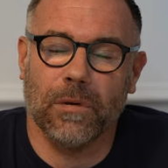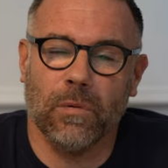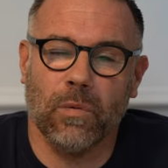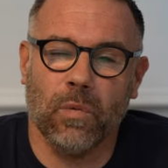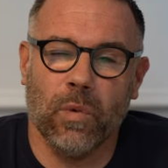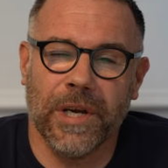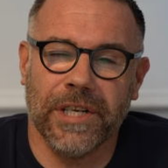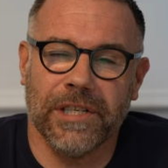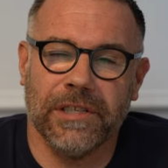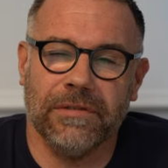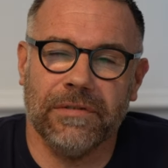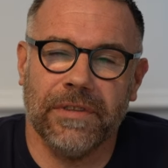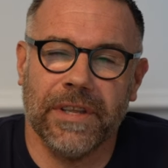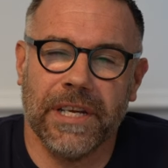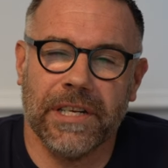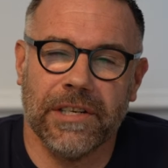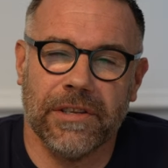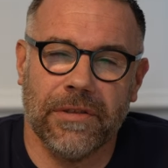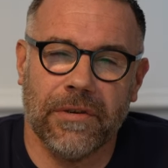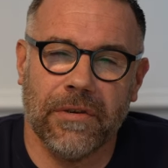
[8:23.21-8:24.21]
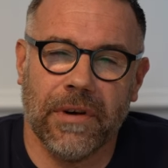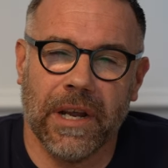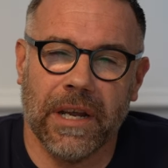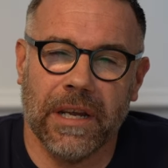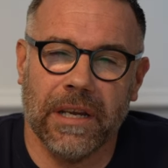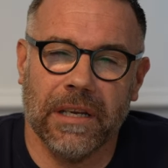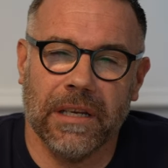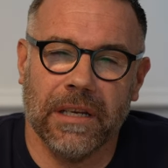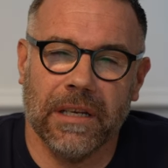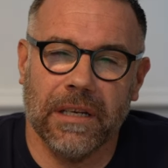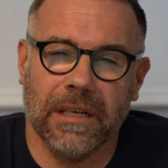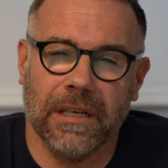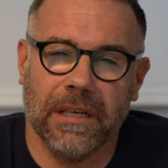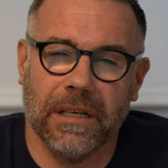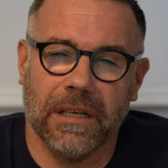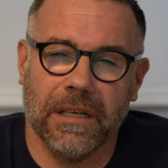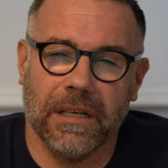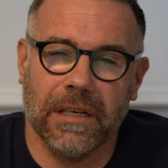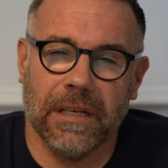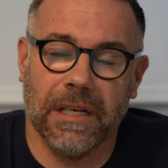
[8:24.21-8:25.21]
which of these three
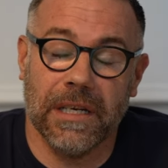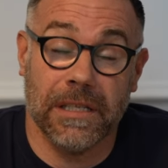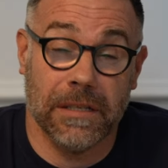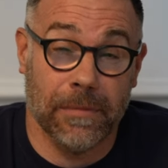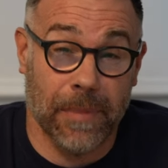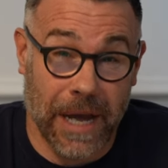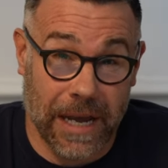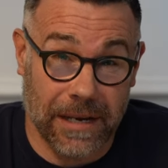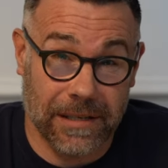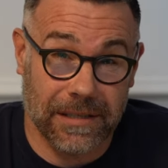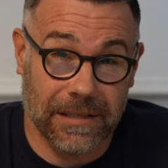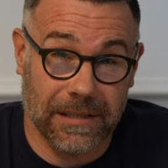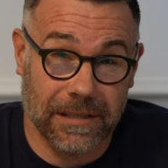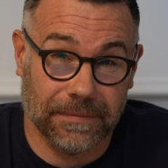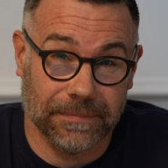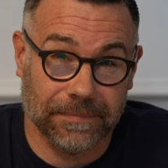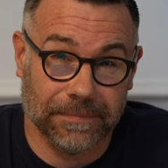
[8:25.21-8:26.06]
is the best?